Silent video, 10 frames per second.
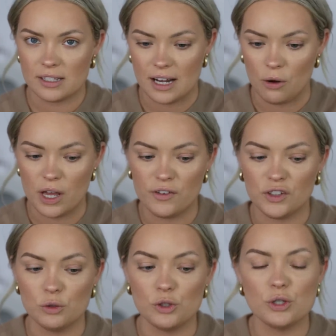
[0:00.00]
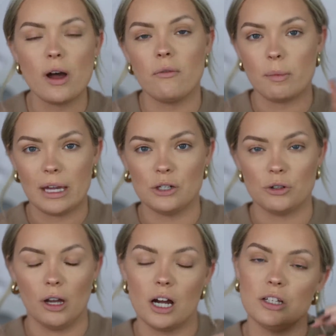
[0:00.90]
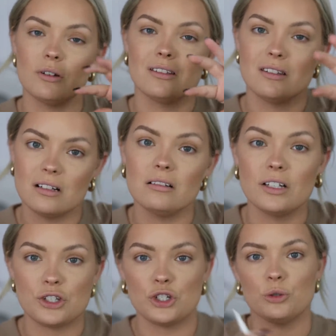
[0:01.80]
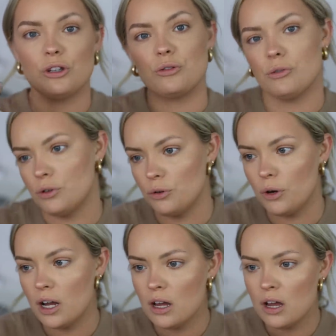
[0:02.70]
Now, if you do have a Patreon, you can still listen to it through